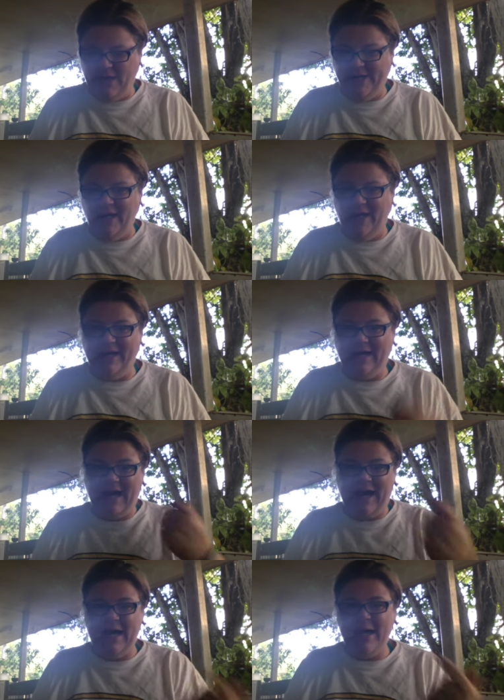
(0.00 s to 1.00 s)
I'd like
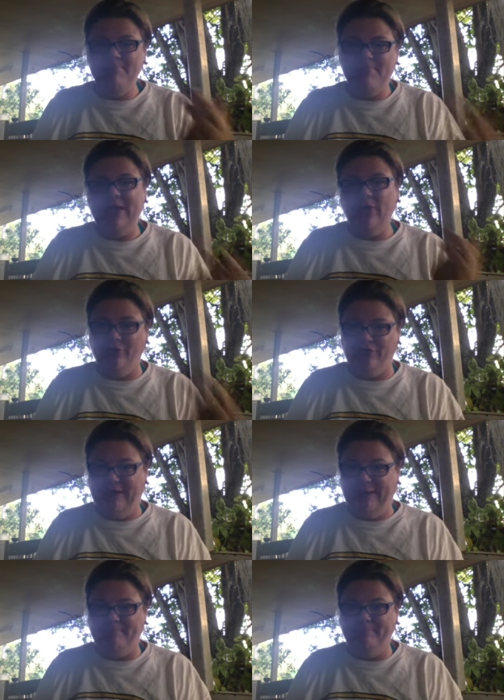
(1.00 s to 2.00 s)
A, B, or
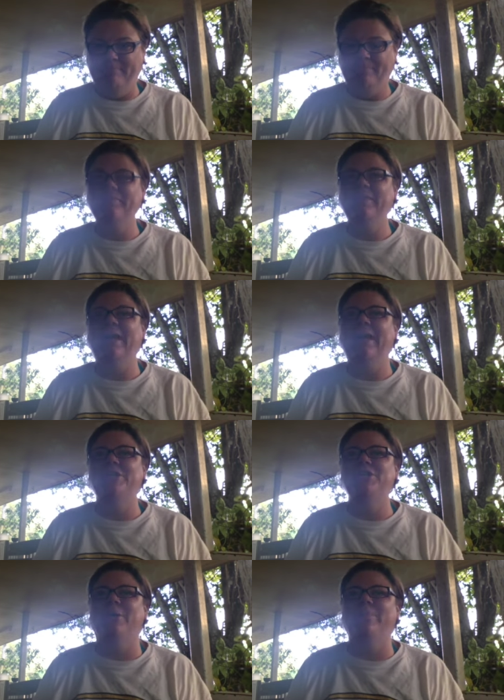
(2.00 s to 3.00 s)
C. And
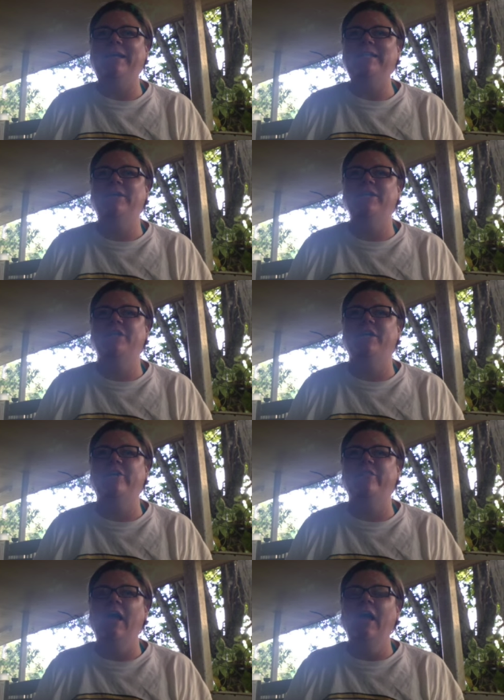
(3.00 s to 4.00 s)
she got back to me and she
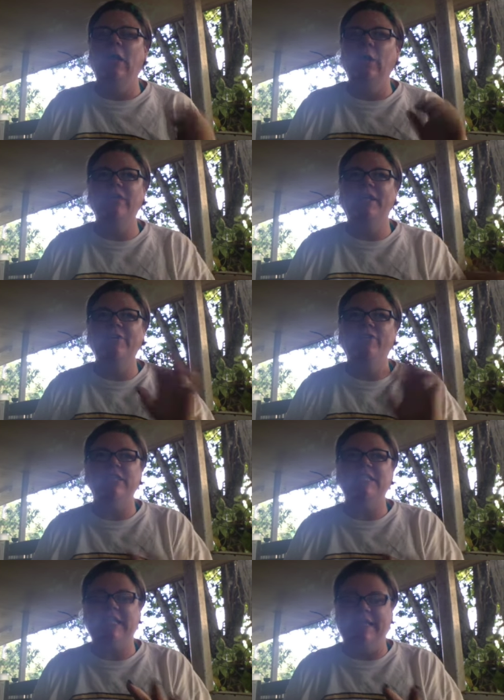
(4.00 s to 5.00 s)
goes, looks like you've got
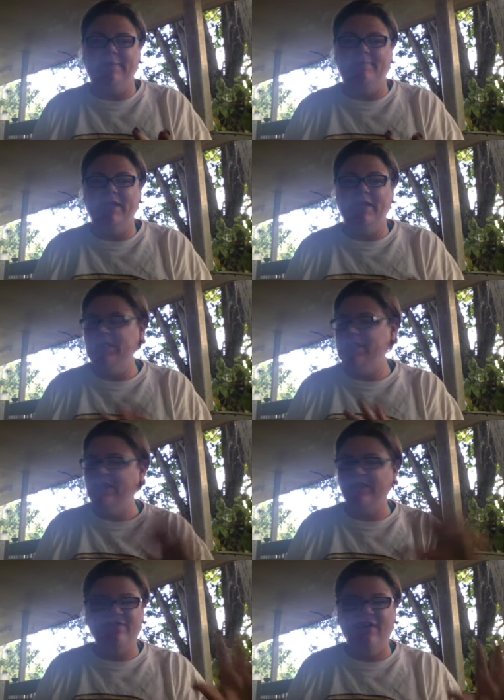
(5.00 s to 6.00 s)
C. And I said,
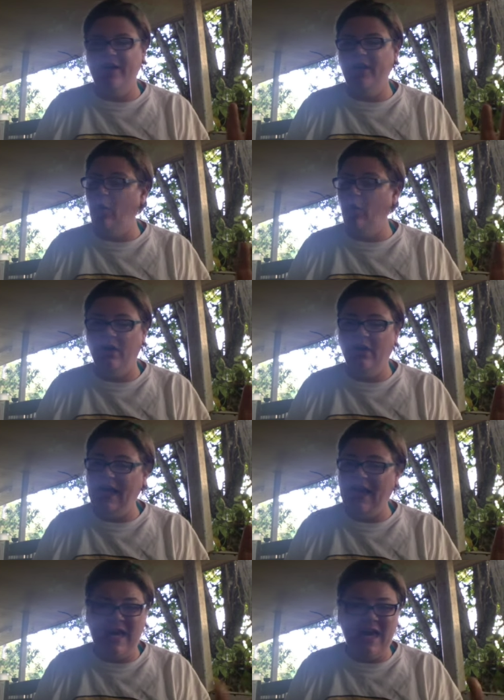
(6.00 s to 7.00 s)
that's fine. Look,
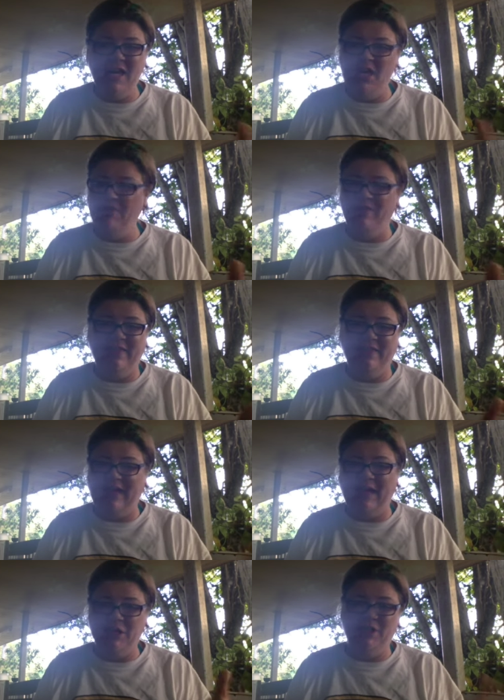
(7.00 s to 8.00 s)
any of the
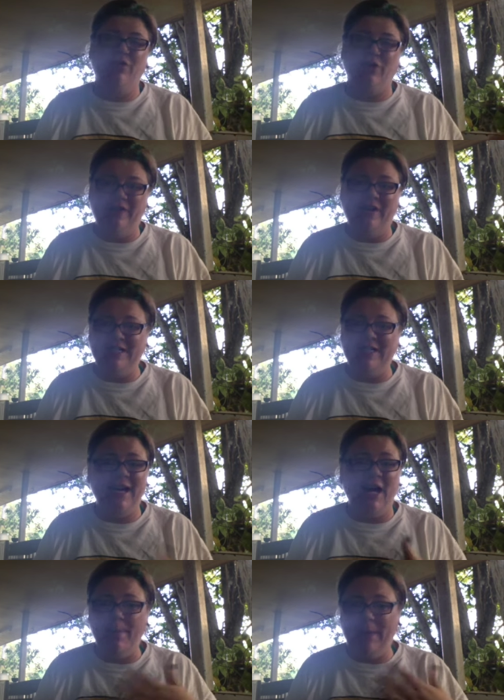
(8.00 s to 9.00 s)
colours you've got in there today,
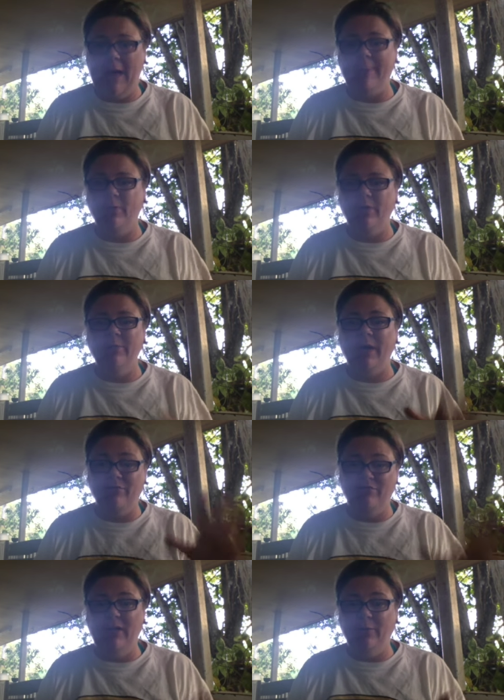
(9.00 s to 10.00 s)
I'd be happy with them. I
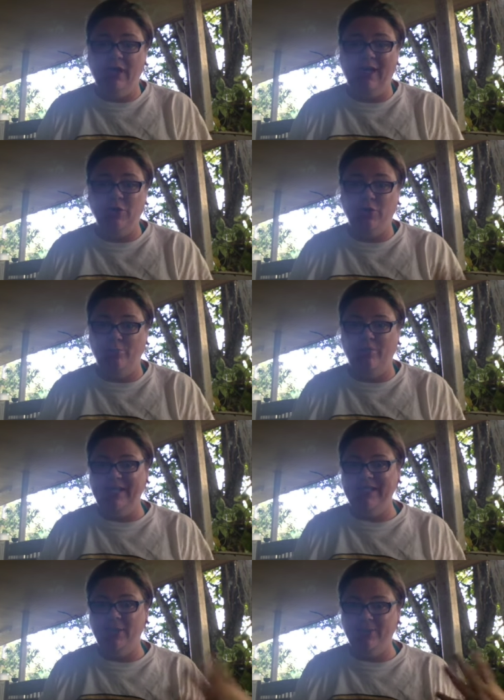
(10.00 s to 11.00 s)
really would like two braid
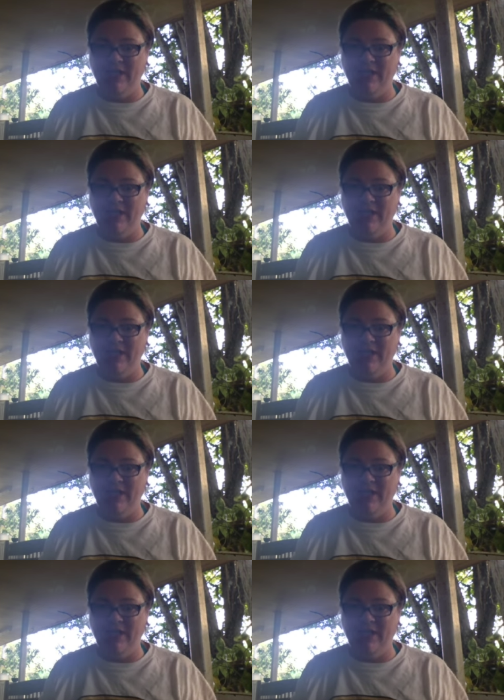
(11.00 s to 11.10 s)
soaps.